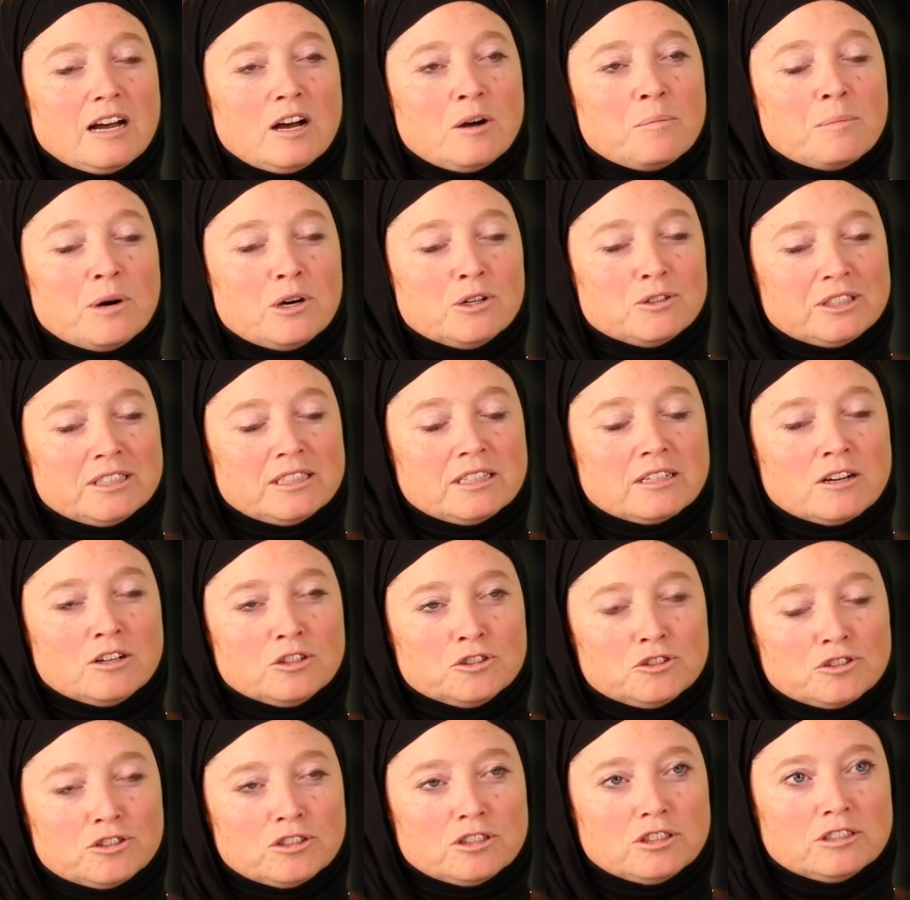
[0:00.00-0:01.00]
a
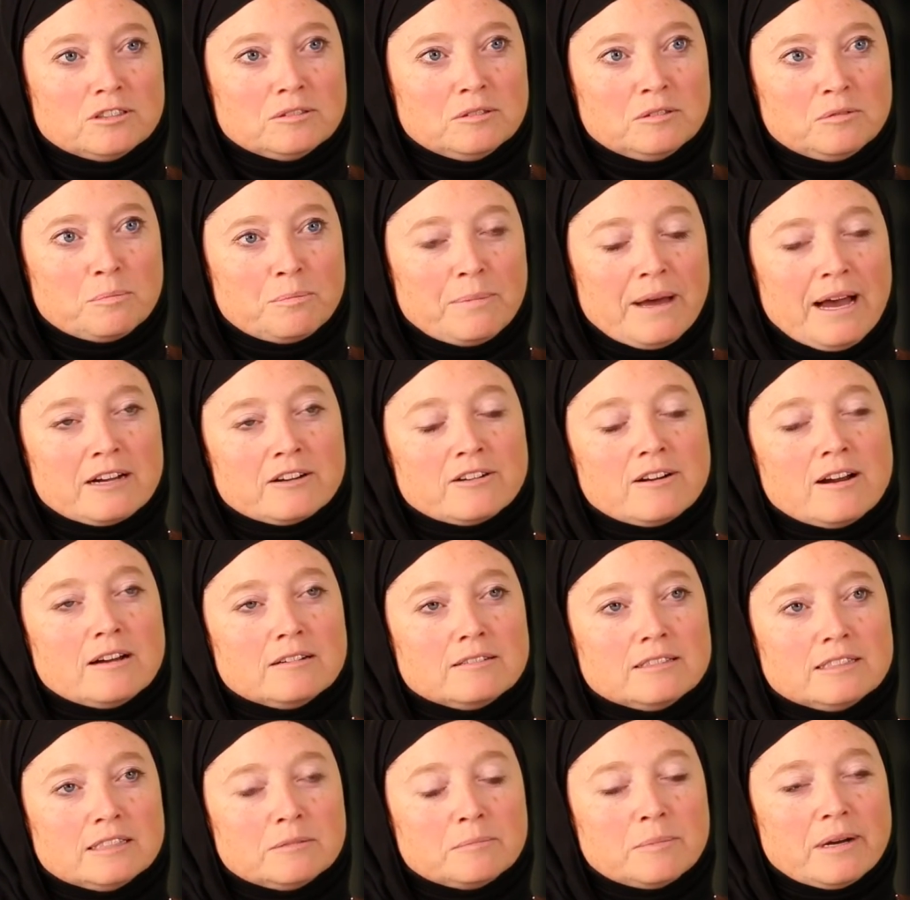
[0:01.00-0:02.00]
multicultural
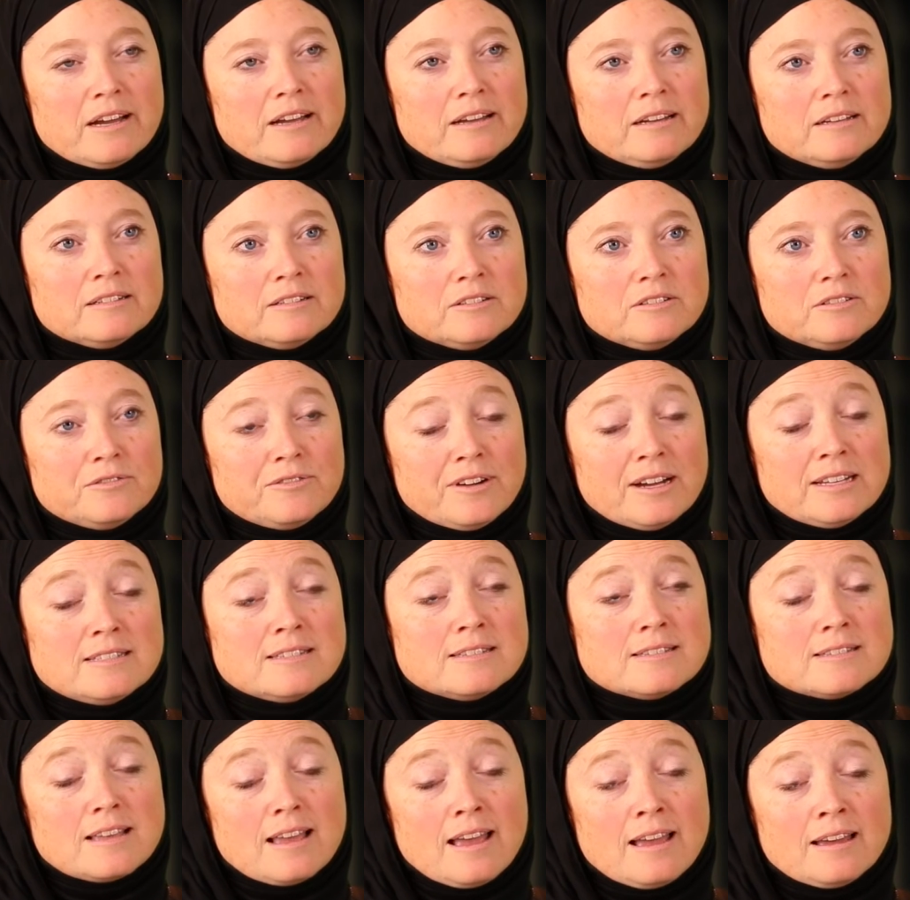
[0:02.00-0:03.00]
background in my
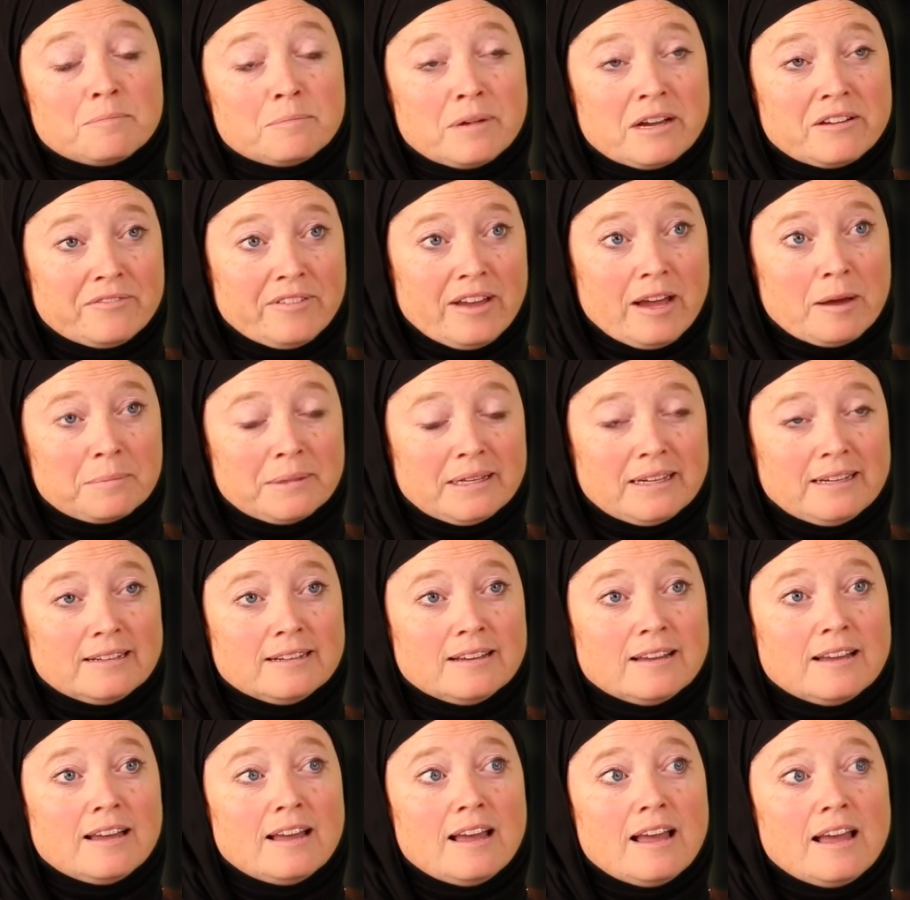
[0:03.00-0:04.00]
friends and my family.